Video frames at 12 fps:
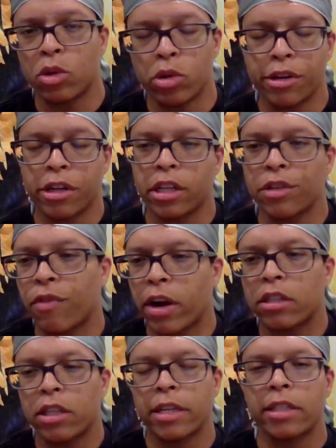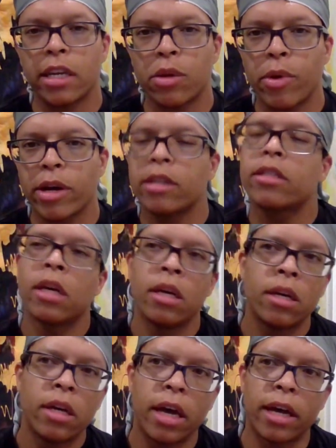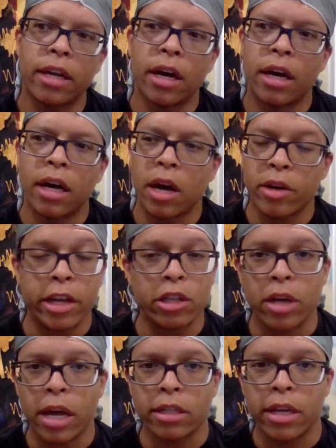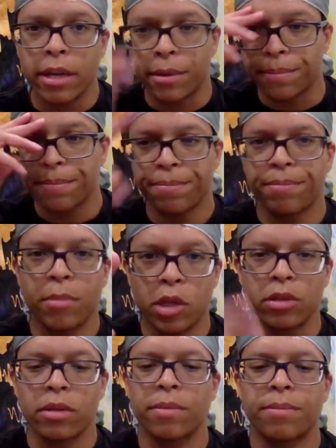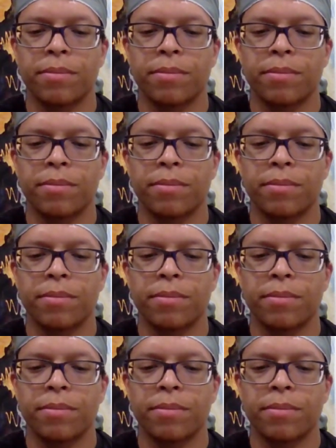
New York Jets franchise anyways. And I'll catch you guys again. Peace.